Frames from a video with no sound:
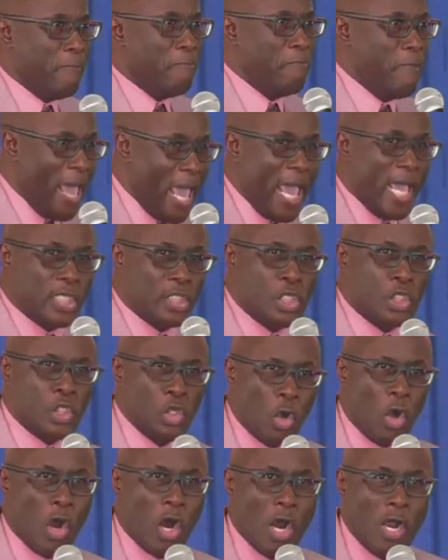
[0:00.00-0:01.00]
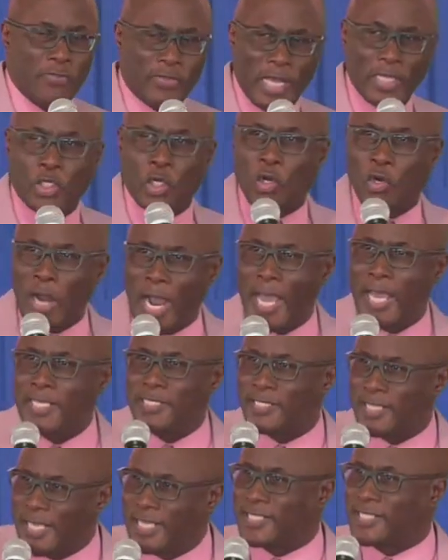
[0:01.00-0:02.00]
Make sure that
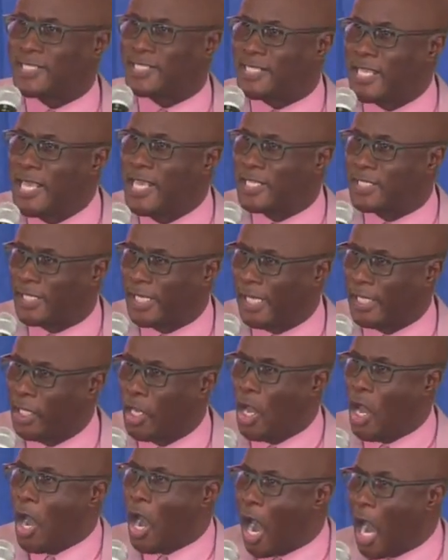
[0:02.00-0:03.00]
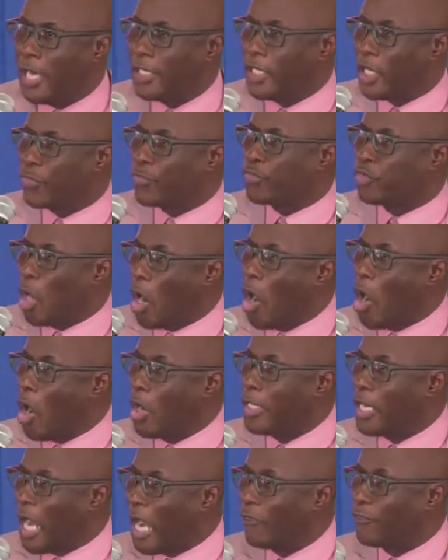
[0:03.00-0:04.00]
Christ is seated on the
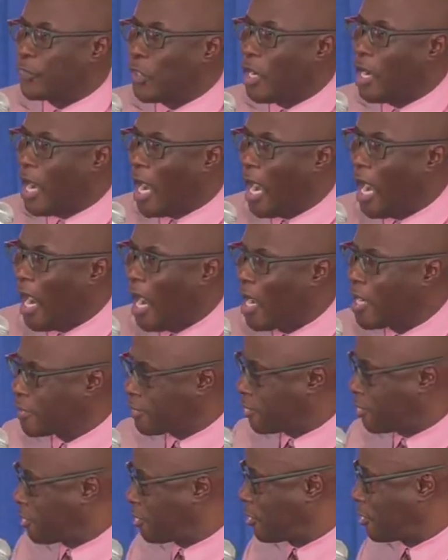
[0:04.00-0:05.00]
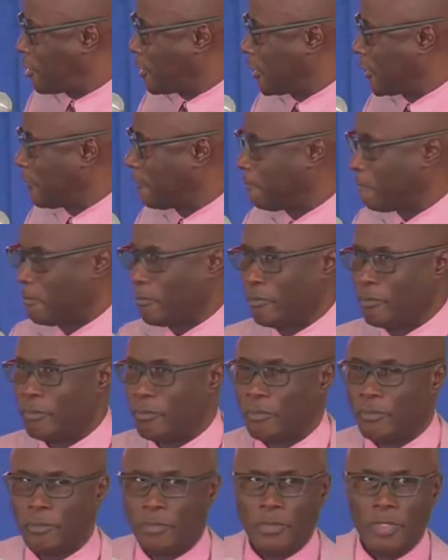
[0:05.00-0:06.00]
throne of your hearts.
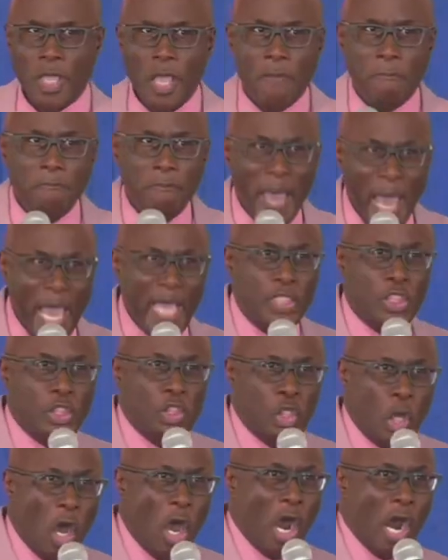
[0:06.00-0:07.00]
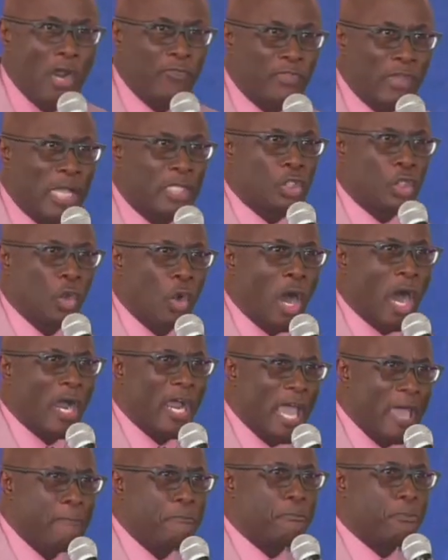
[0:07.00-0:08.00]
Make sure that you
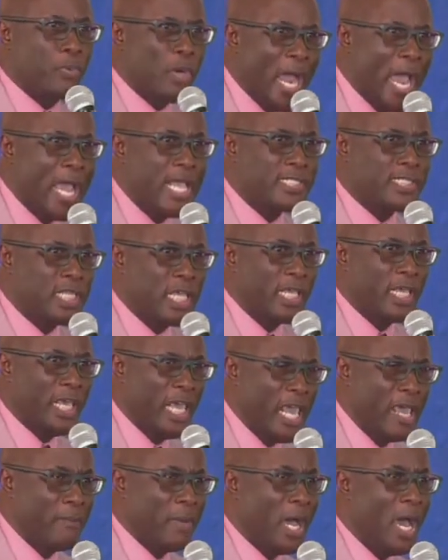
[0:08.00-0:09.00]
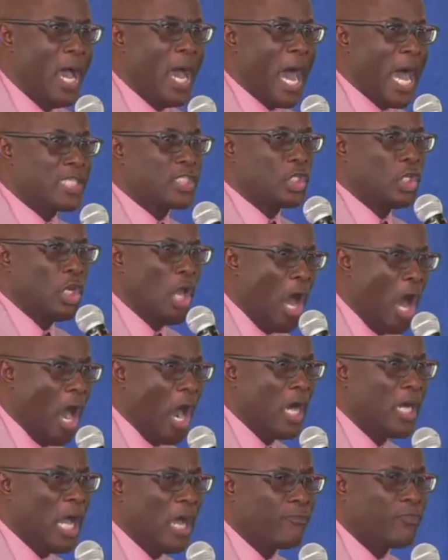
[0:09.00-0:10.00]
are embracing him as
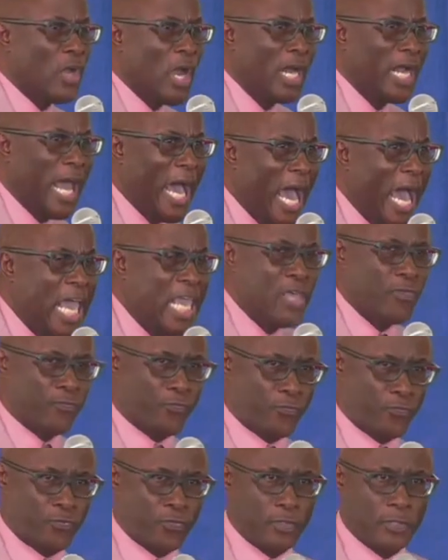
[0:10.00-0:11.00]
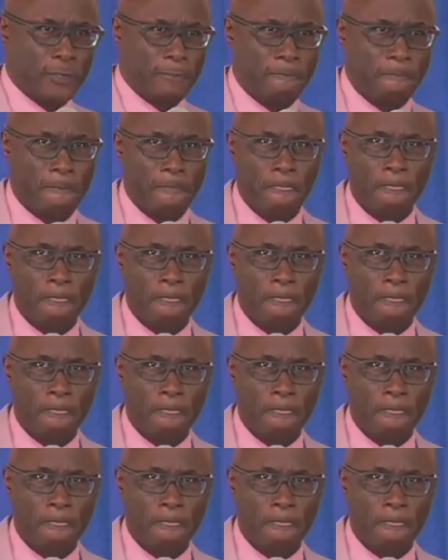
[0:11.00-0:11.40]
Lord of your life.